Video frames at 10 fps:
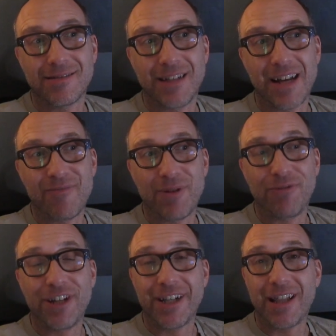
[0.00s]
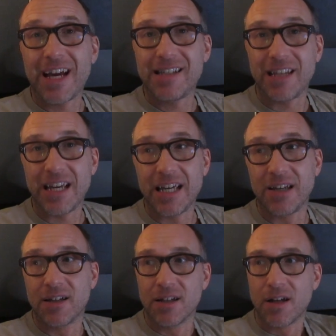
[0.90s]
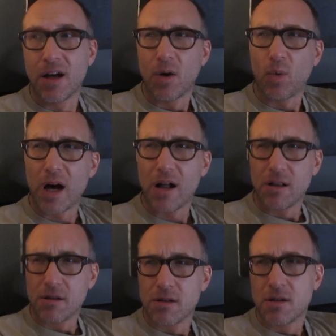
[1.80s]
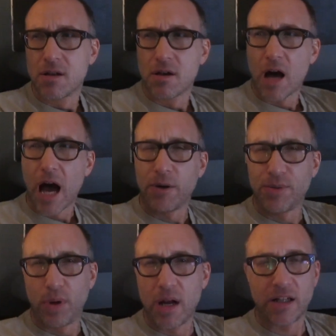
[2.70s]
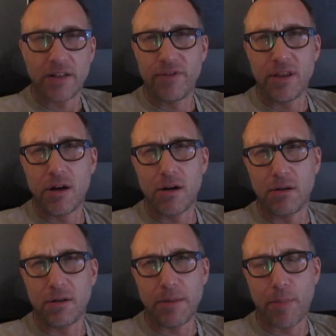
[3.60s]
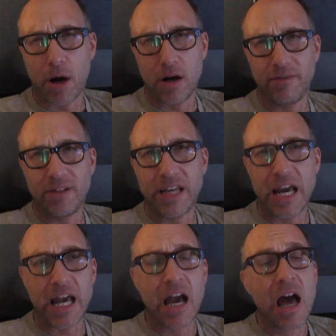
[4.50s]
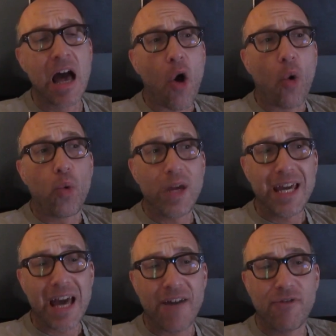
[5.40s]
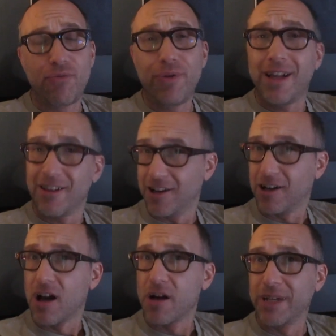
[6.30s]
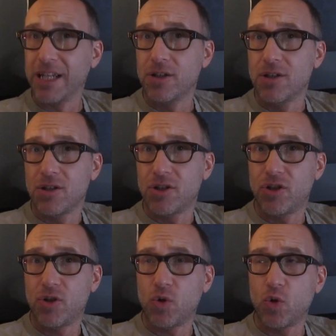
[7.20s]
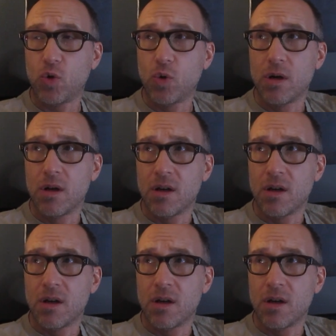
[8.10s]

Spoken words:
and I've been really lazy. Well, I was productive in the early part of the day. We have a realtor coming to